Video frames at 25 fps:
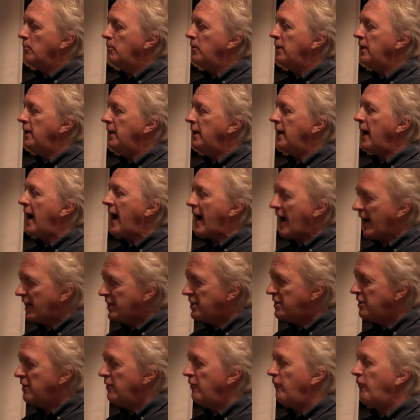be
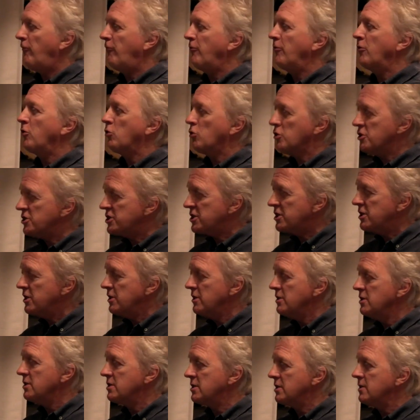active
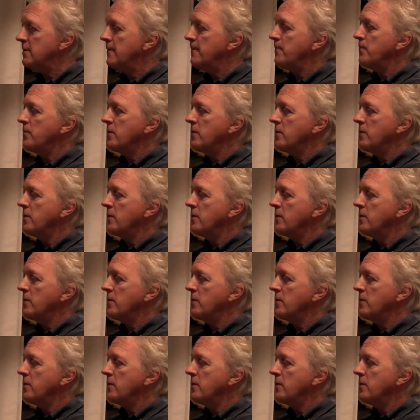Christians,